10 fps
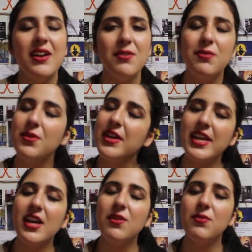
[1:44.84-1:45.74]

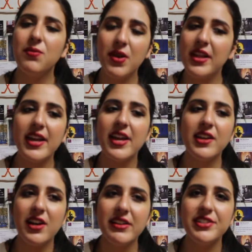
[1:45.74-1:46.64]
really
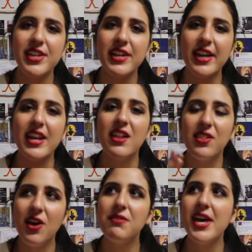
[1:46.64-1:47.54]
encouraging, and I
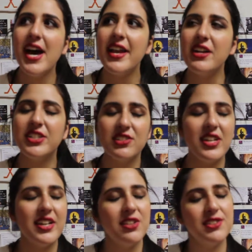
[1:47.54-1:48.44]
love that. I'm just
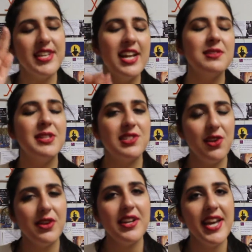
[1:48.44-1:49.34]
gonna use that as my
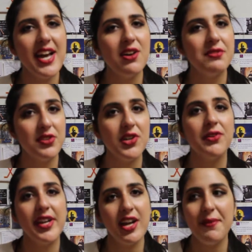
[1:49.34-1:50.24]
slogan now. If you
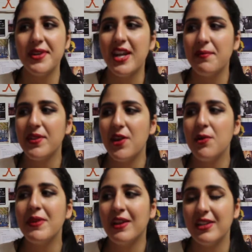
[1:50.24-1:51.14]
agree, comment down below
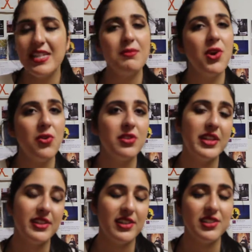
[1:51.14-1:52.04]
because I'm
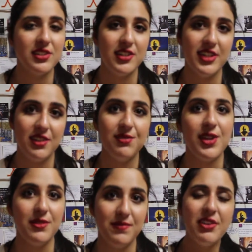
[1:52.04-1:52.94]
totally the Honduran Tina
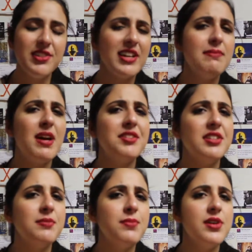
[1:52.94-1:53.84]
Fey. Now talking about
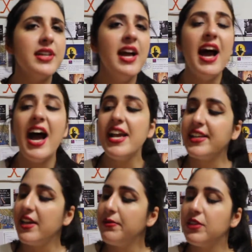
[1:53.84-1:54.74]
this book, I
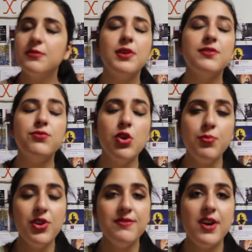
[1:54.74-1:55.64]
gave this book
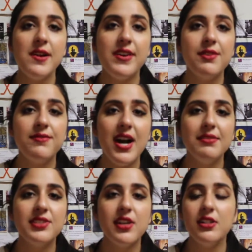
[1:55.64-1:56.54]
4.5 out of 5
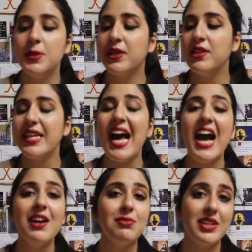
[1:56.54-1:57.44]
stars because
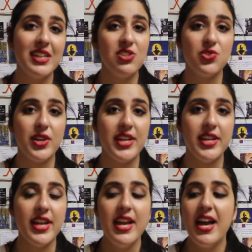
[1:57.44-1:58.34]
I really enjoyed
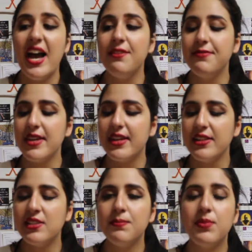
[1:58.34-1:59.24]
it. I think
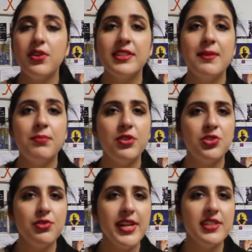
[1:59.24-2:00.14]
it's a book that
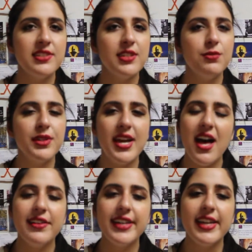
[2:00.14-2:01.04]
portrays the
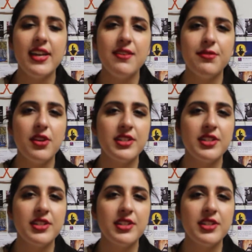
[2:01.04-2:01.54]
reality of our